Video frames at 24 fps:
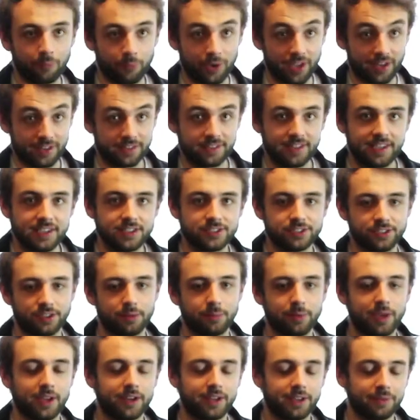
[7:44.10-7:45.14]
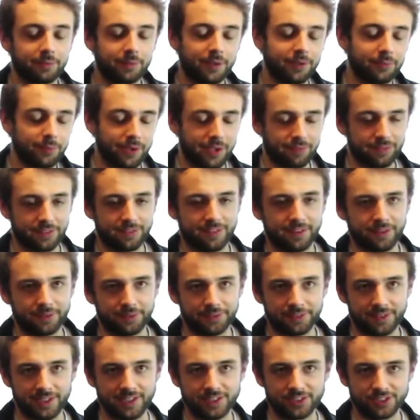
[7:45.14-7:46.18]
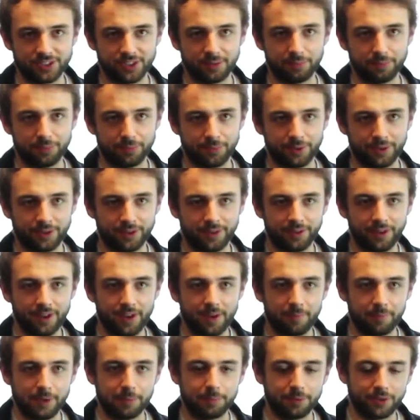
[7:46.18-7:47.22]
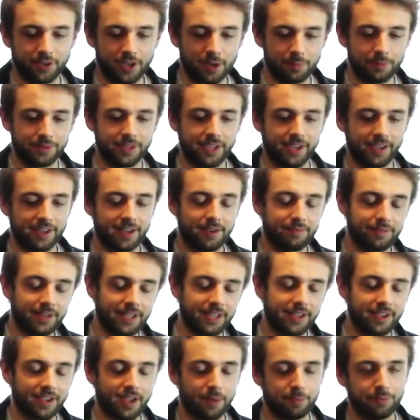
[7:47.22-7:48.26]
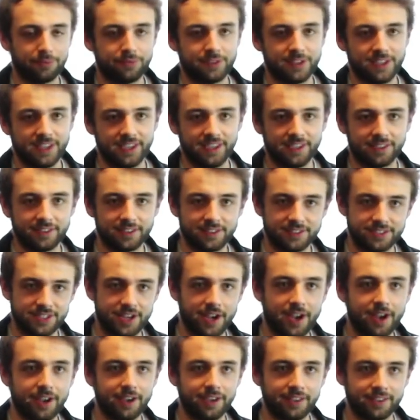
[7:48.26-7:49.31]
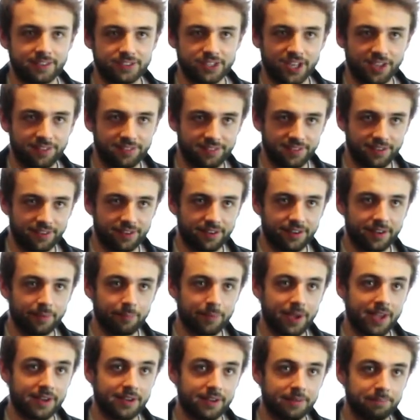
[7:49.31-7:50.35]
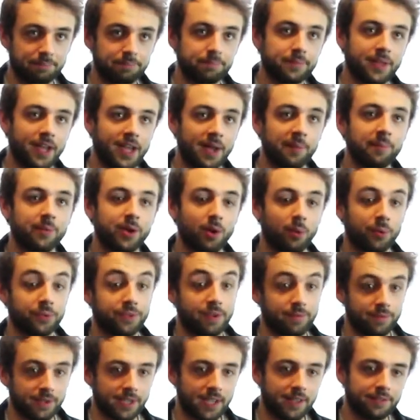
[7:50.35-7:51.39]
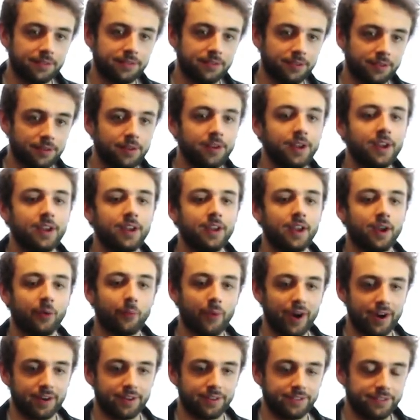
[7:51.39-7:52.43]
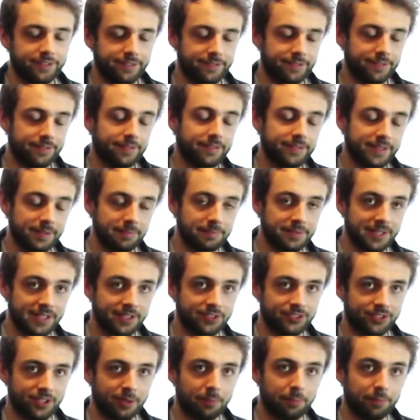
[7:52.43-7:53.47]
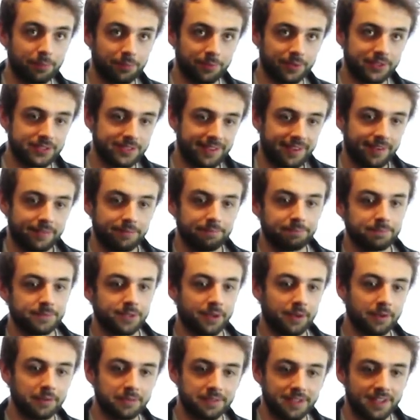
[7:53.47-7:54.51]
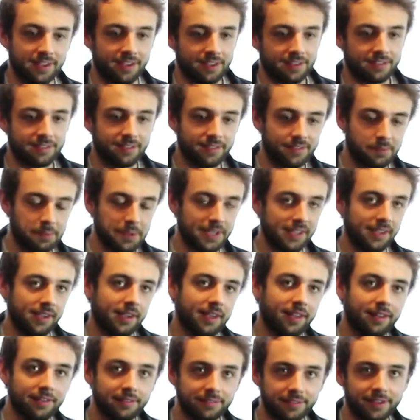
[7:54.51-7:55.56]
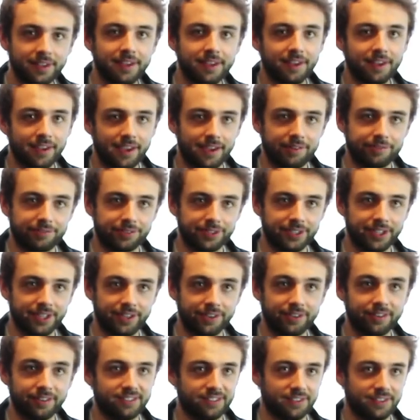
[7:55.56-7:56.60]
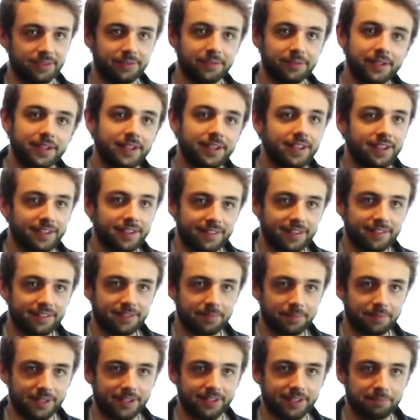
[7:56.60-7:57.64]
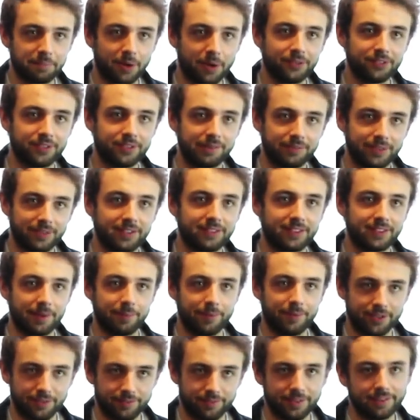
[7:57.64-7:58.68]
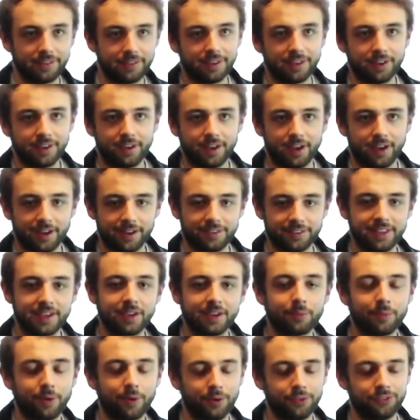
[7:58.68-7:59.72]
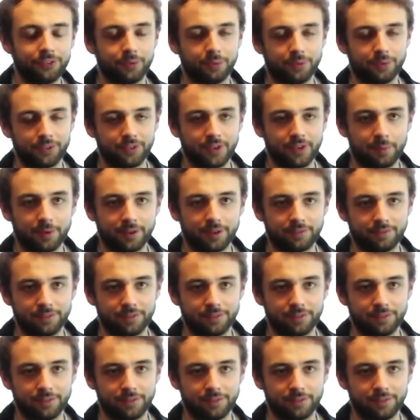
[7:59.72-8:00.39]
We had a tea shop. We have a thing called tea shop, where people come and they can have like a cup of tea and a chat in the JCR, and we always have a cancer awareness themed tea shop, which I've now taken to speaking at every year. So that's something positive that has come out of it. And I think also what's come out